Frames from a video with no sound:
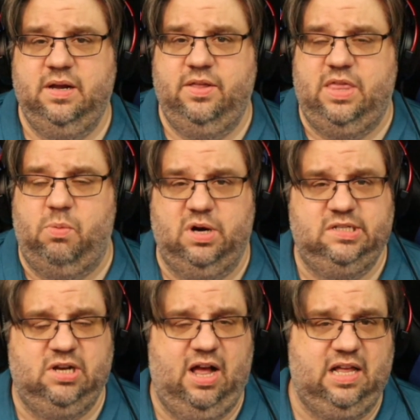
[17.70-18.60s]
Then we're going to
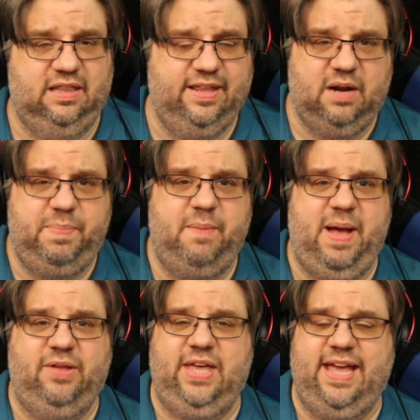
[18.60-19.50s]
talk a little bit
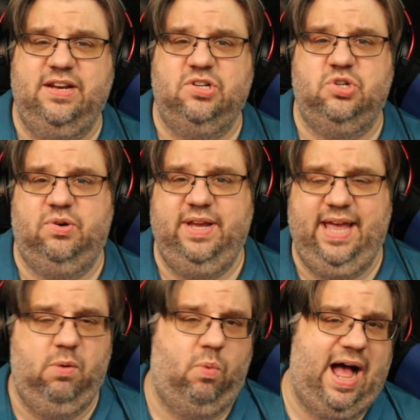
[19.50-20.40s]
about the industry
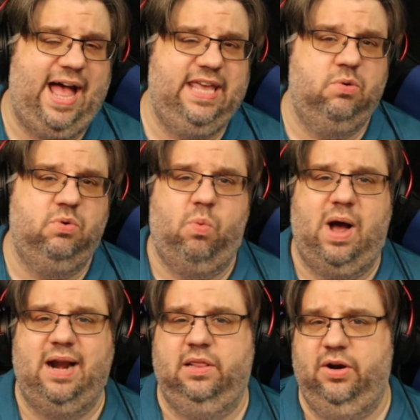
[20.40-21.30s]
and why you would
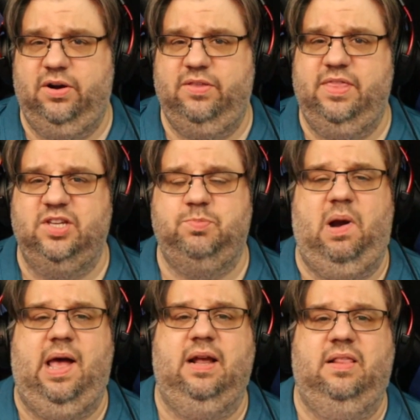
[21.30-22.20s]
want to learn this
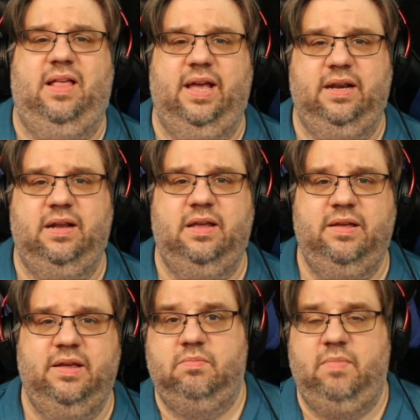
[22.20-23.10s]
product line.
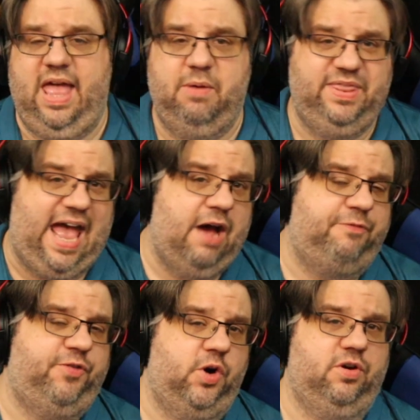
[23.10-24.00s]
And without
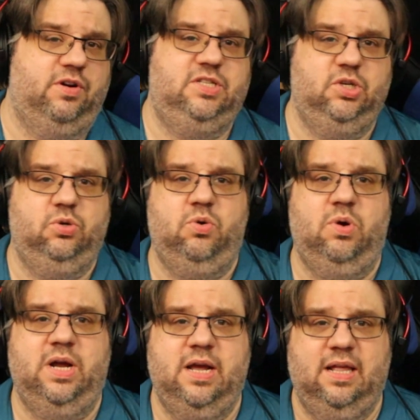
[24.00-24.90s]
further ado,
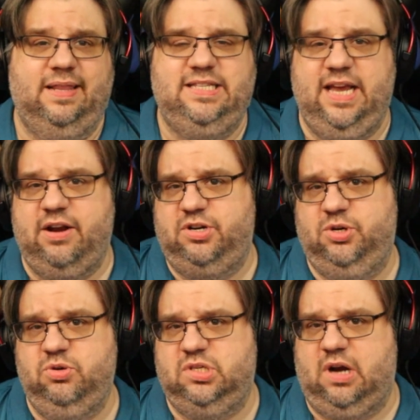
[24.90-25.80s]
let's
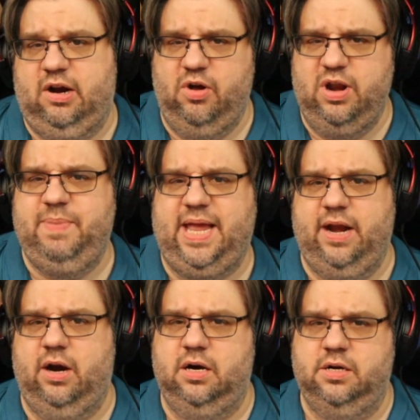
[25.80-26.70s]
introduce our coding
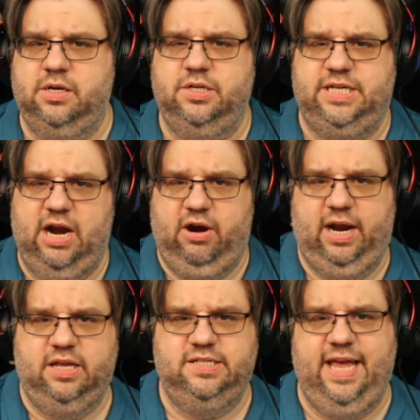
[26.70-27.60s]
beginner.
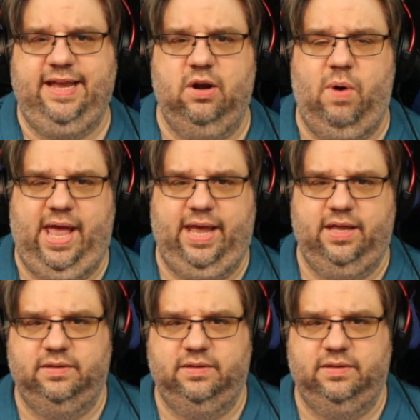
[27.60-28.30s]
Derek, take it away.